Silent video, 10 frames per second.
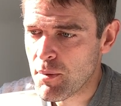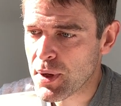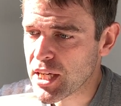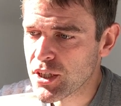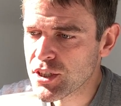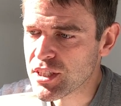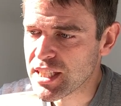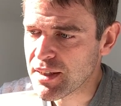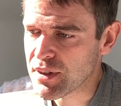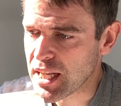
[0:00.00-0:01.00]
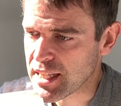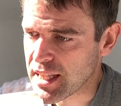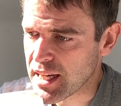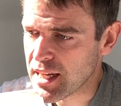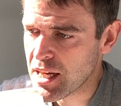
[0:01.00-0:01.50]
But I couldn't just leave the leg
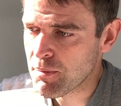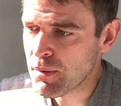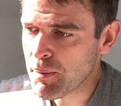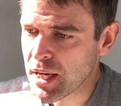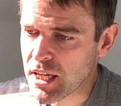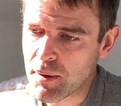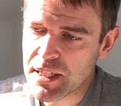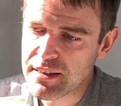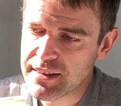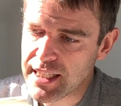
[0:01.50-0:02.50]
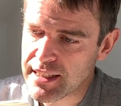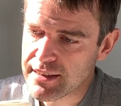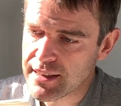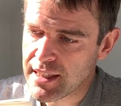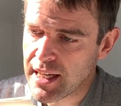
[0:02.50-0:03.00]
there. Mum might come in and see
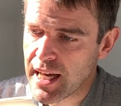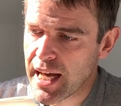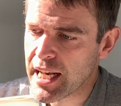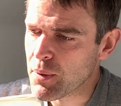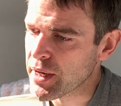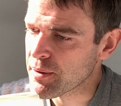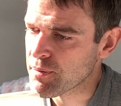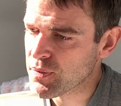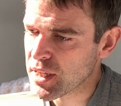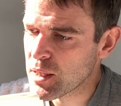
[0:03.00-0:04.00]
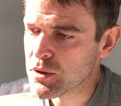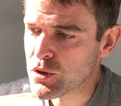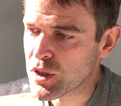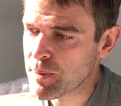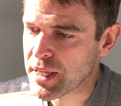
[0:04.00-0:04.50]
it. Anyway, it was
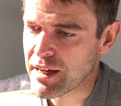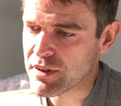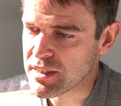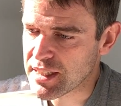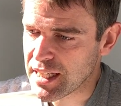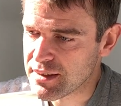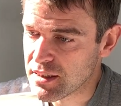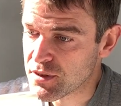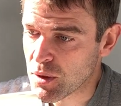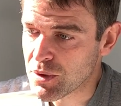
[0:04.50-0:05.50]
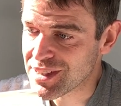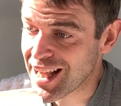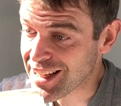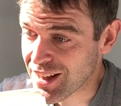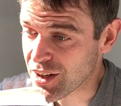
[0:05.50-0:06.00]
creepy having the skeleton of someone's
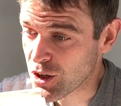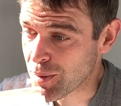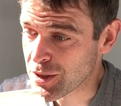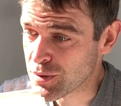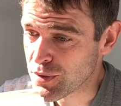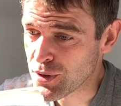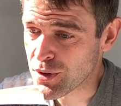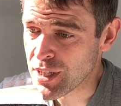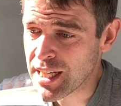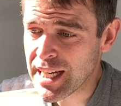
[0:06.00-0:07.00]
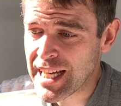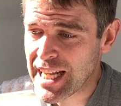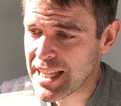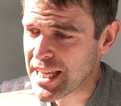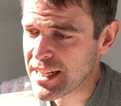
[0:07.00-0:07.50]
leg lying on your bedroom floor.
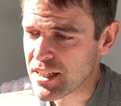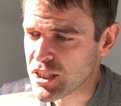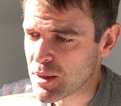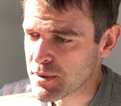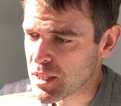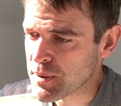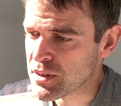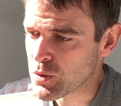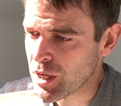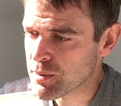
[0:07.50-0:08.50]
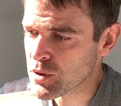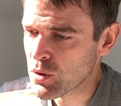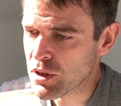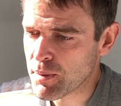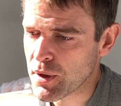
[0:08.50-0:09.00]
In the end, I jumped up and swept
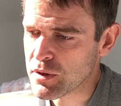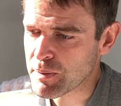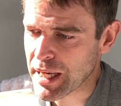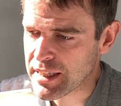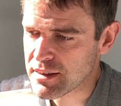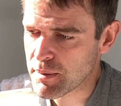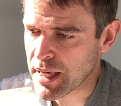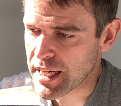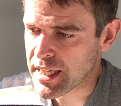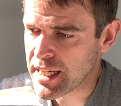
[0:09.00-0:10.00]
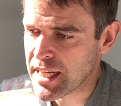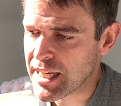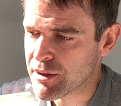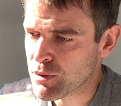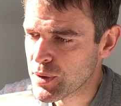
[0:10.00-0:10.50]
all of the bones back into the bag
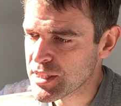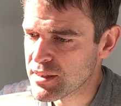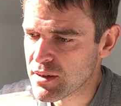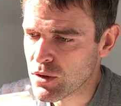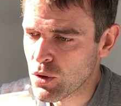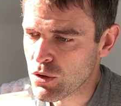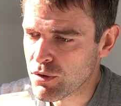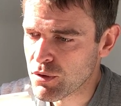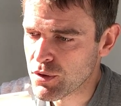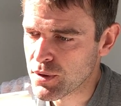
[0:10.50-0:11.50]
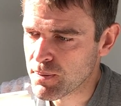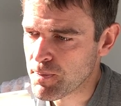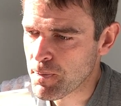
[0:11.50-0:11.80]
and threw it into the corner of the room.